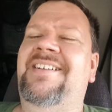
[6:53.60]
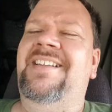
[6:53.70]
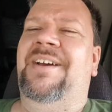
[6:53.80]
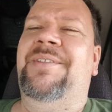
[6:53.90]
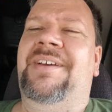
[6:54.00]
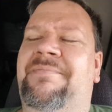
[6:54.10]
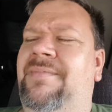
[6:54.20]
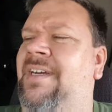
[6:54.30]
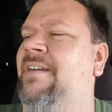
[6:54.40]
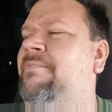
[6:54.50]
Oh,
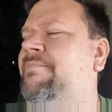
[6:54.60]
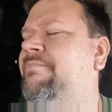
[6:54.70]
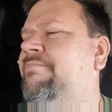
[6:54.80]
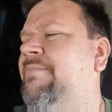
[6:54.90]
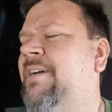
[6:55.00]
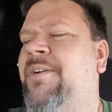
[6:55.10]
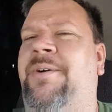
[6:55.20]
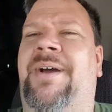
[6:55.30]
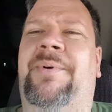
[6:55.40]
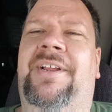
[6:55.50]
I don't
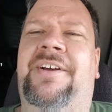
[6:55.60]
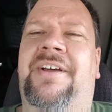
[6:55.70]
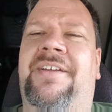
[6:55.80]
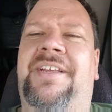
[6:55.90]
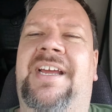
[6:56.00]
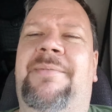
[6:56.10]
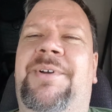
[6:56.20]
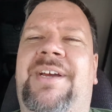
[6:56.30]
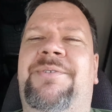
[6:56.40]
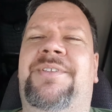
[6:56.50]
know how well I caught on the
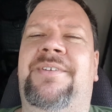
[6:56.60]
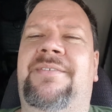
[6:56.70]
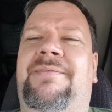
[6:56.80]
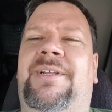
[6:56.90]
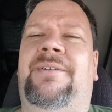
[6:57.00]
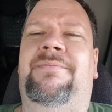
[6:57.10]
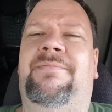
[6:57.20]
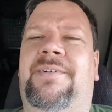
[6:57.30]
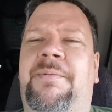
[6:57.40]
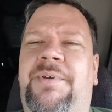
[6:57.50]
camera. That was the little
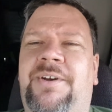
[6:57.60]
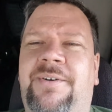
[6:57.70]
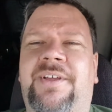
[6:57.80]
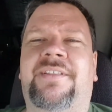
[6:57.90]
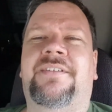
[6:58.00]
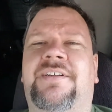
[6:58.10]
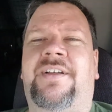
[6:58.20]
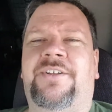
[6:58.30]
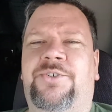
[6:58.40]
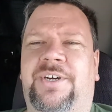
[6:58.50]
computer that's
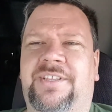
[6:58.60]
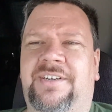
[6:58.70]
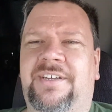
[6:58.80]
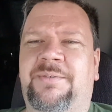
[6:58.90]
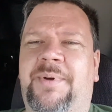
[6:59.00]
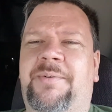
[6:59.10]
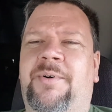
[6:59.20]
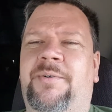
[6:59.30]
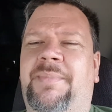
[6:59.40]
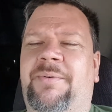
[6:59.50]
on the truck that gives me
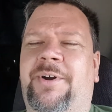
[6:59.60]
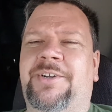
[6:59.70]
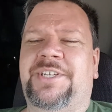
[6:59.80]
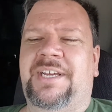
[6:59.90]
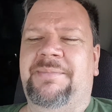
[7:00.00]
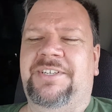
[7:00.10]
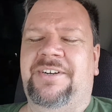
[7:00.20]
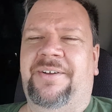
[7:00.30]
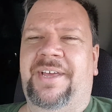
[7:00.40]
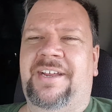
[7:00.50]
my work assignments
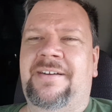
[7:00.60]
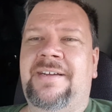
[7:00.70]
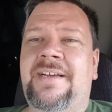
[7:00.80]
and all that.